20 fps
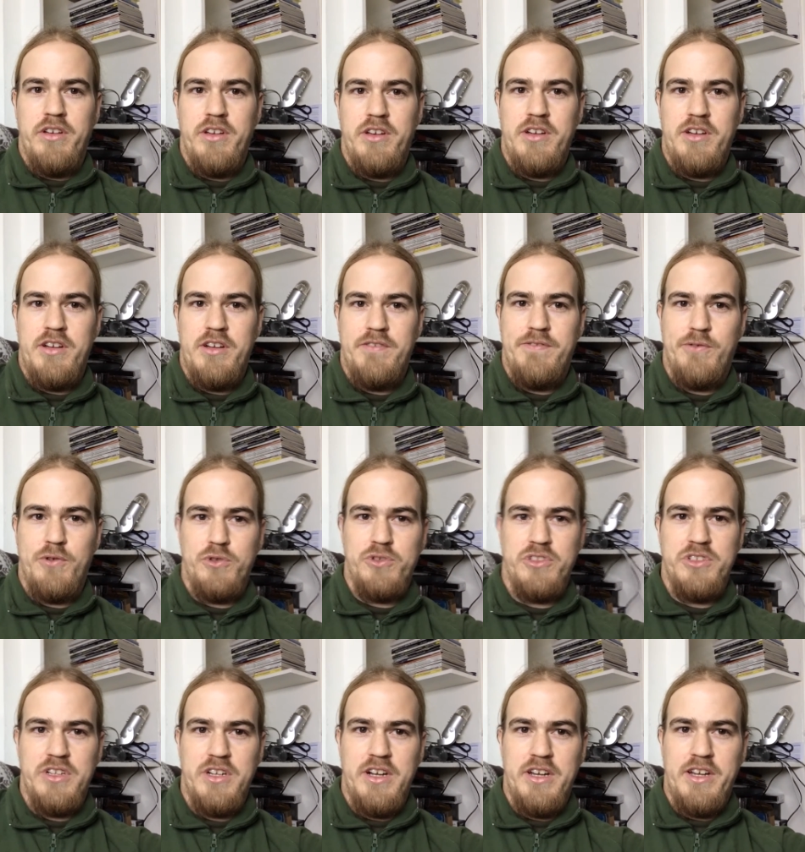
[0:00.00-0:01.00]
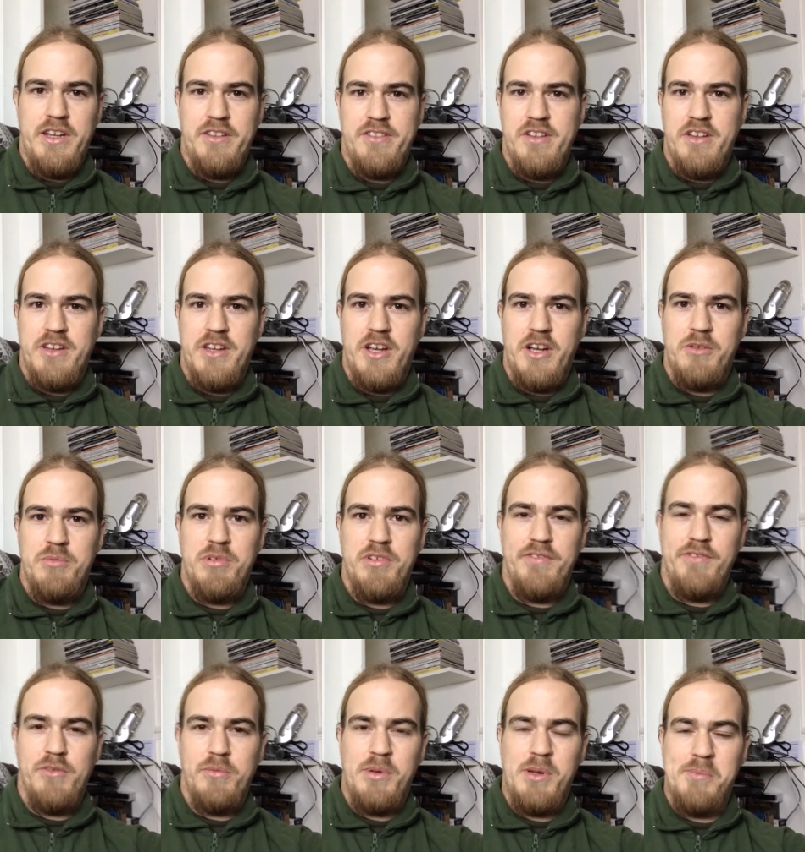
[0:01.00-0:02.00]
Unfortunately it's only
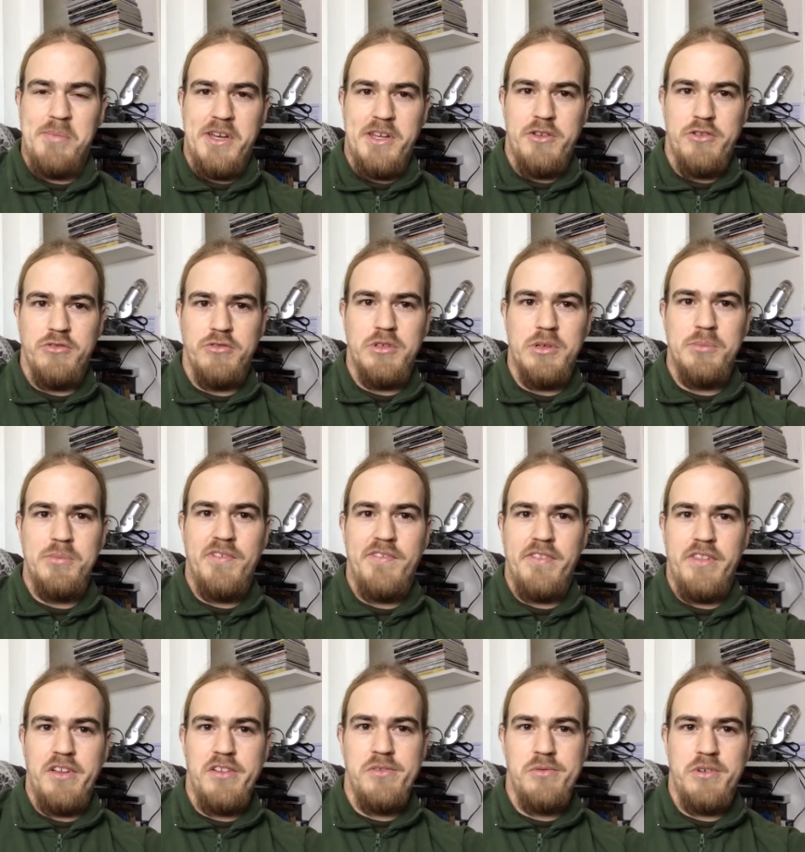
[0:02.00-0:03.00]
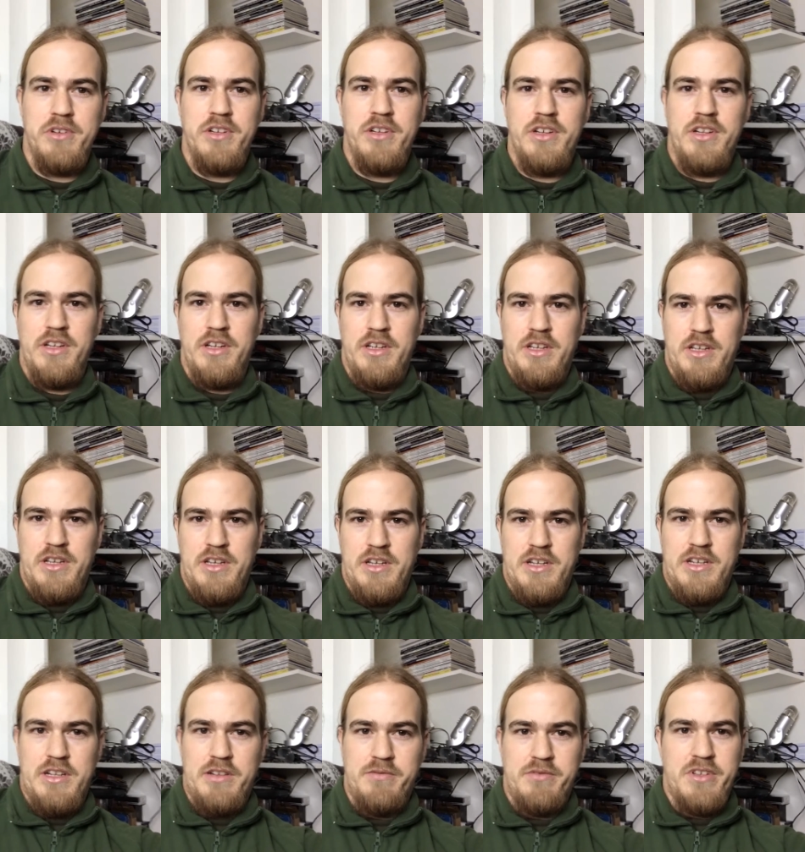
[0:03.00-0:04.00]
open for people in Europe for this one,
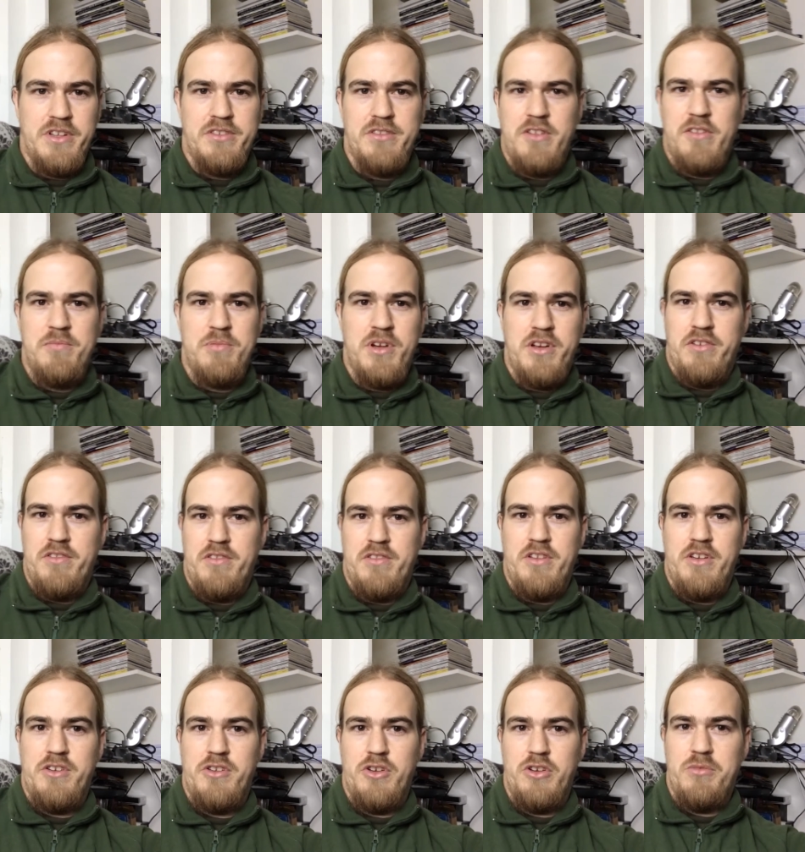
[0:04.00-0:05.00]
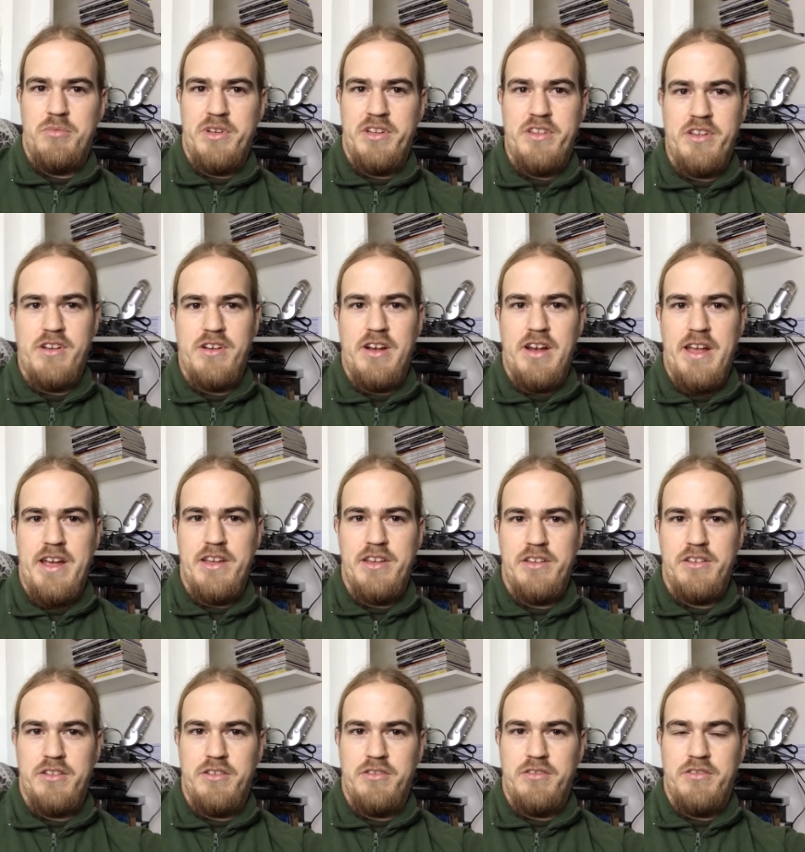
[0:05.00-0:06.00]
that's just because Adobe don't let
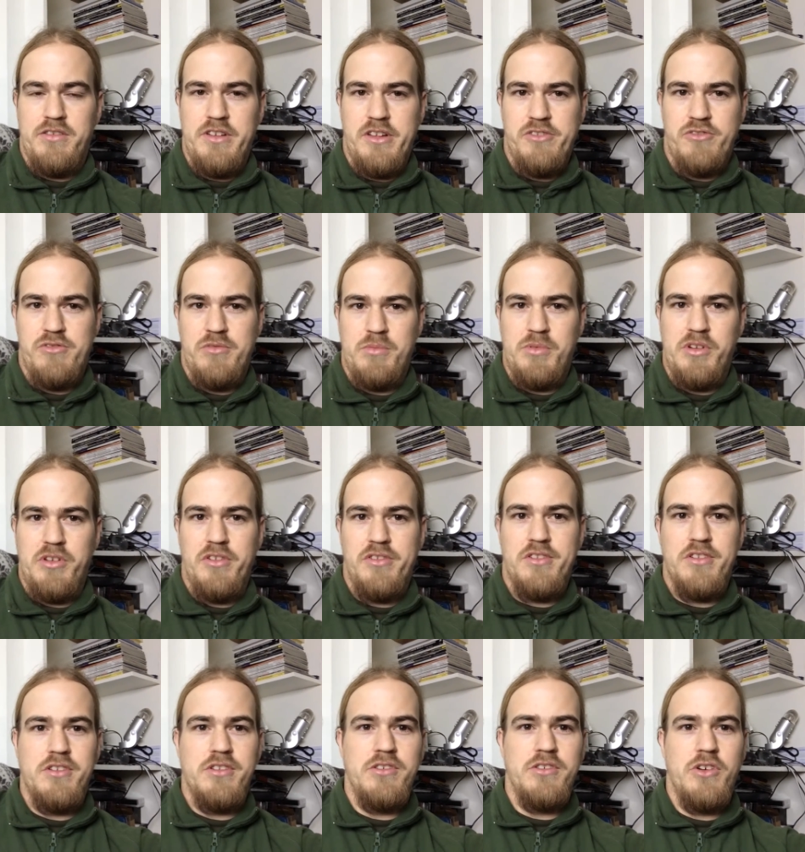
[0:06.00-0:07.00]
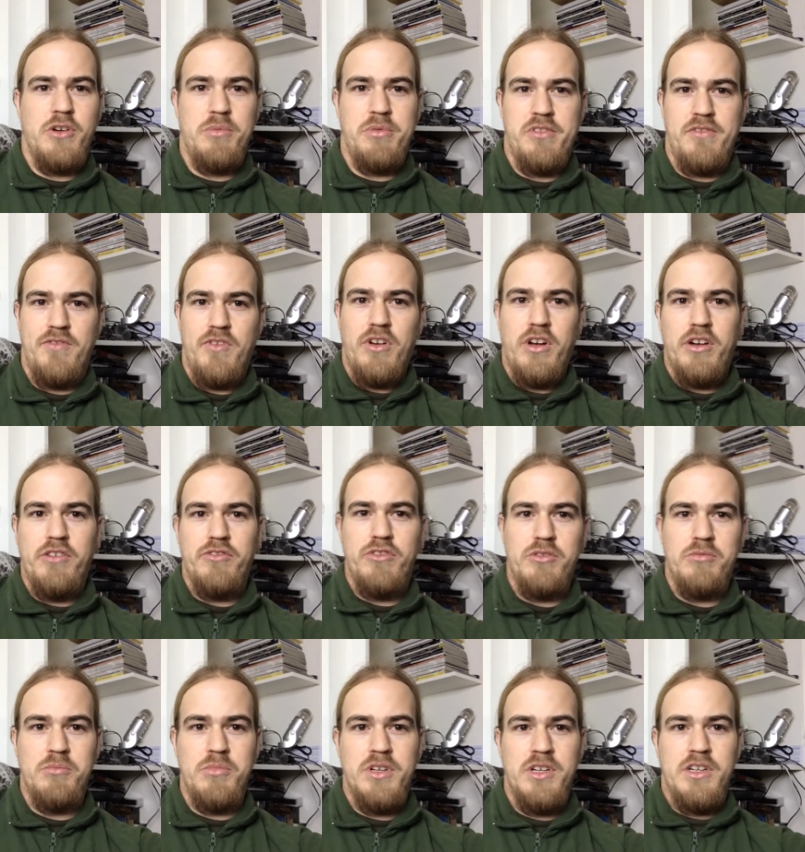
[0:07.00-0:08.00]
you distribute certain copies of
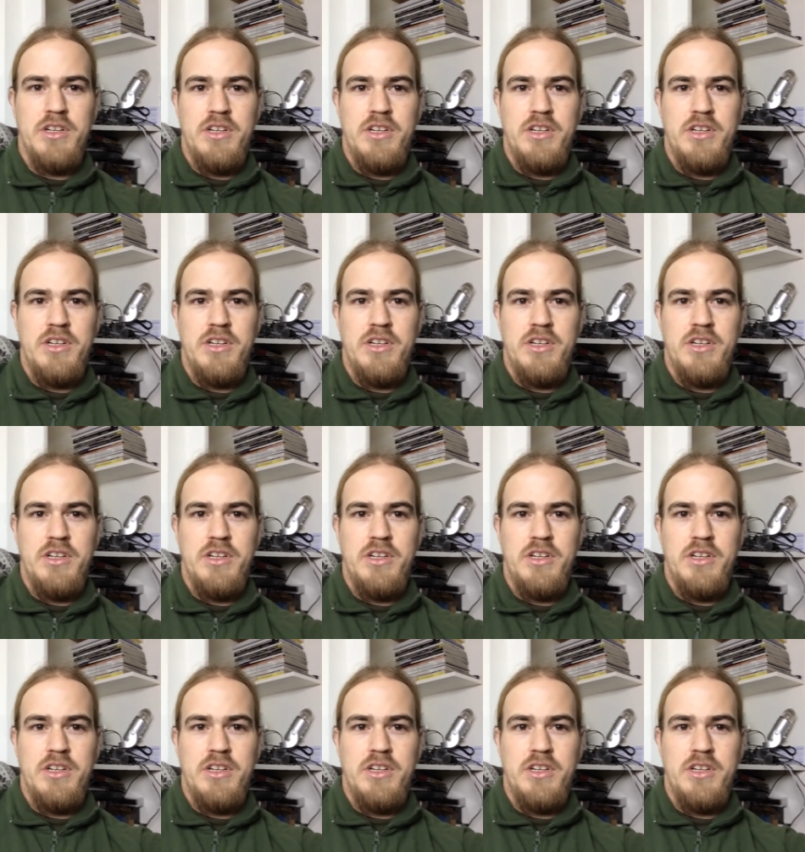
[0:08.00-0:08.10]
Lightroom